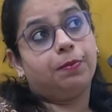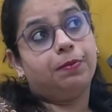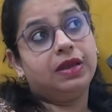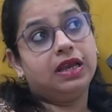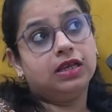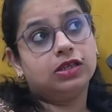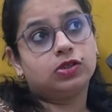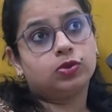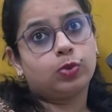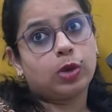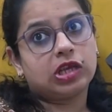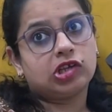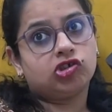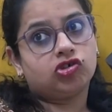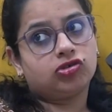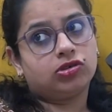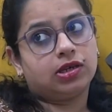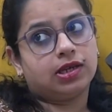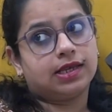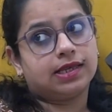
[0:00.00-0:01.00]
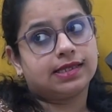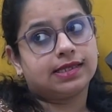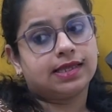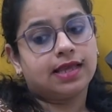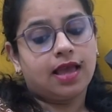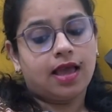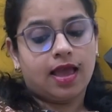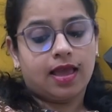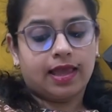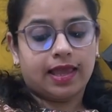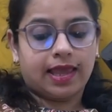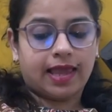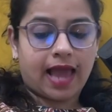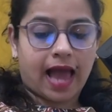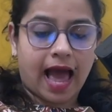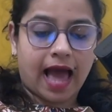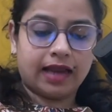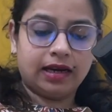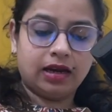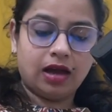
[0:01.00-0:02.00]
biggest question is,
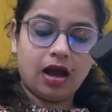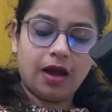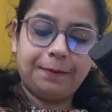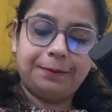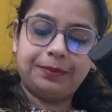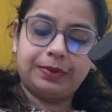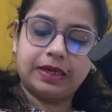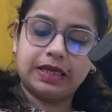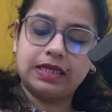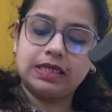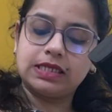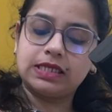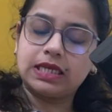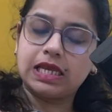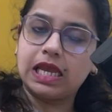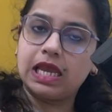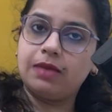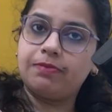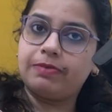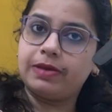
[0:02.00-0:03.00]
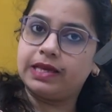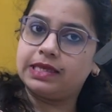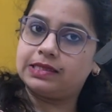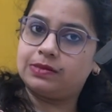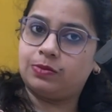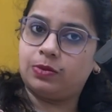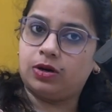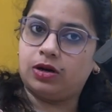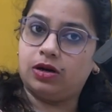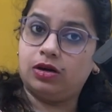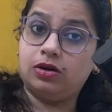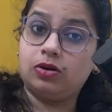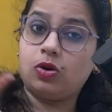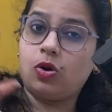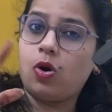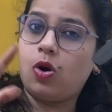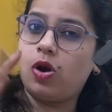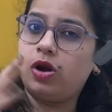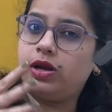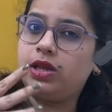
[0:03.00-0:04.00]
can a prince keep his word,
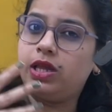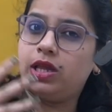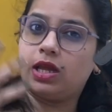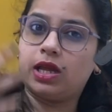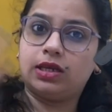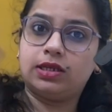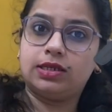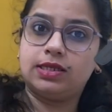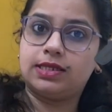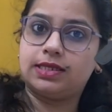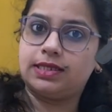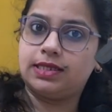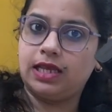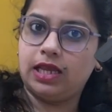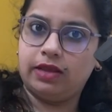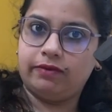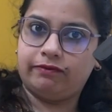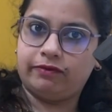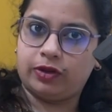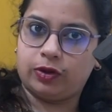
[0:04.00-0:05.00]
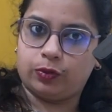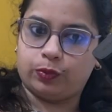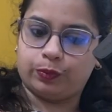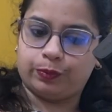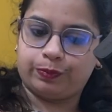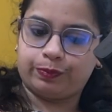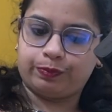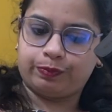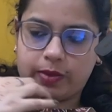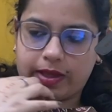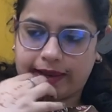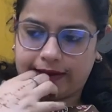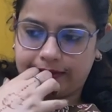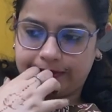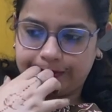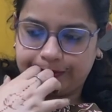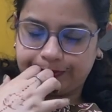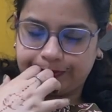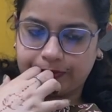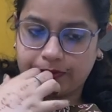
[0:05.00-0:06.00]
or he can deceive you? Well,
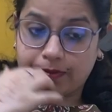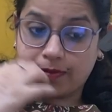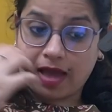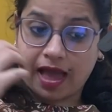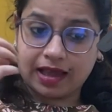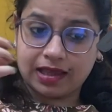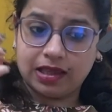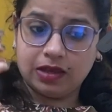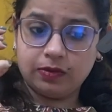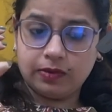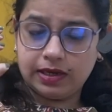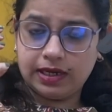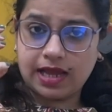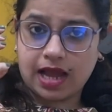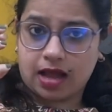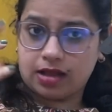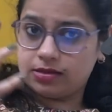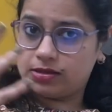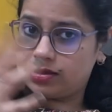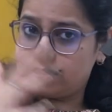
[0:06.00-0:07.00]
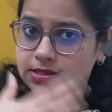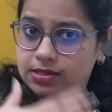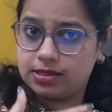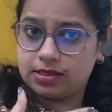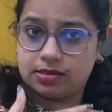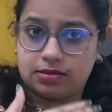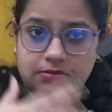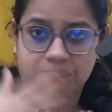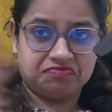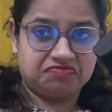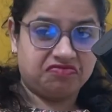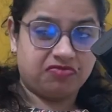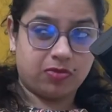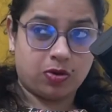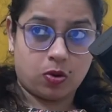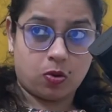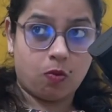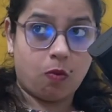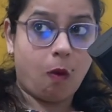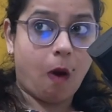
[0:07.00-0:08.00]
Machiavelli answers it
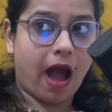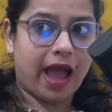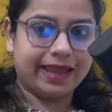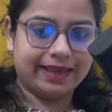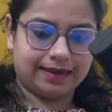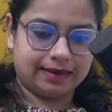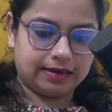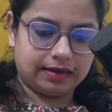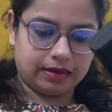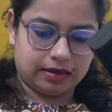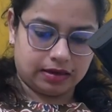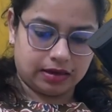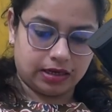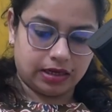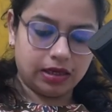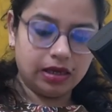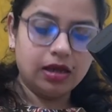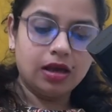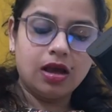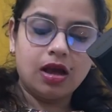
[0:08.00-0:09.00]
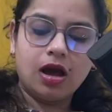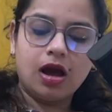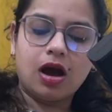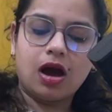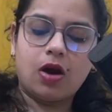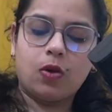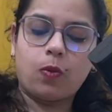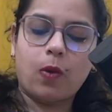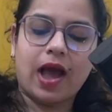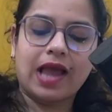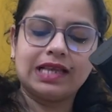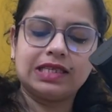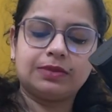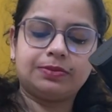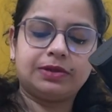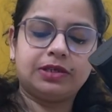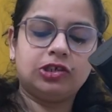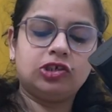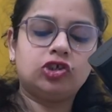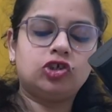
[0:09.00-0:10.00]
quite clearly. A wise
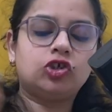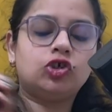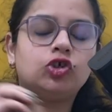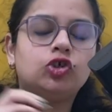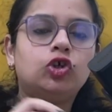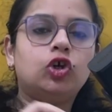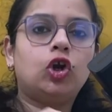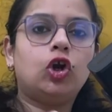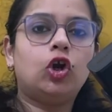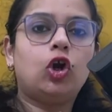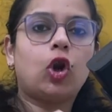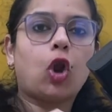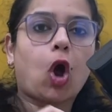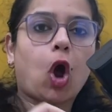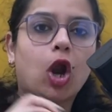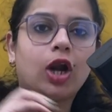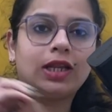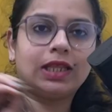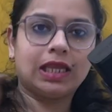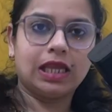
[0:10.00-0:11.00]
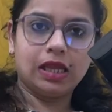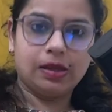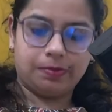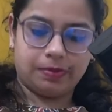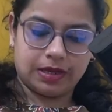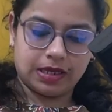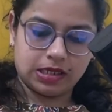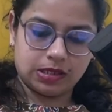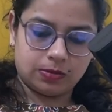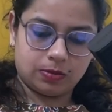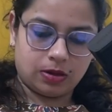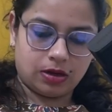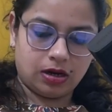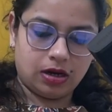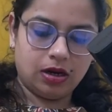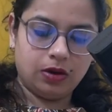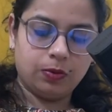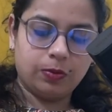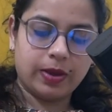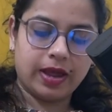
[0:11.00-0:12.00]
prince should not keep his
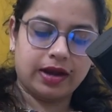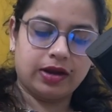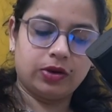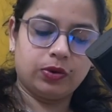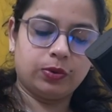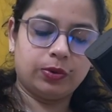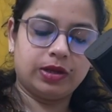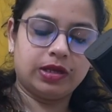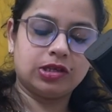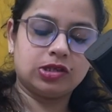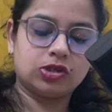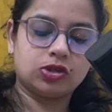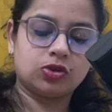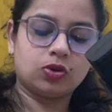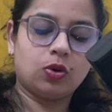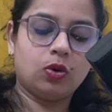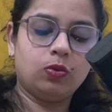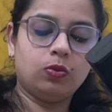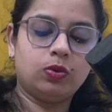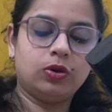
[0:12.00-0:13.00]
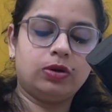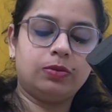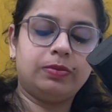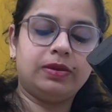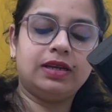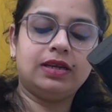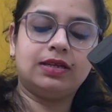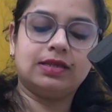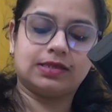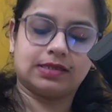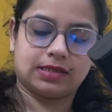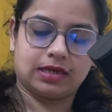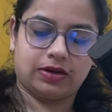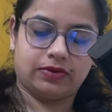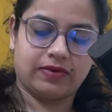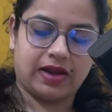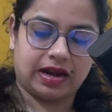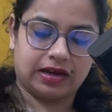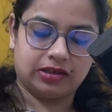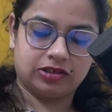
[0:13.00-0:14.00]
word when doing so would be
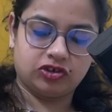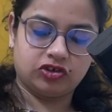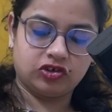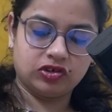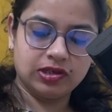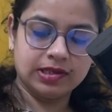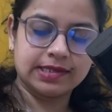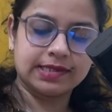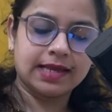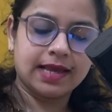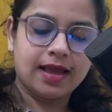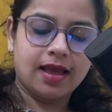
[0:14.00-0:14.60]
disadvantageous,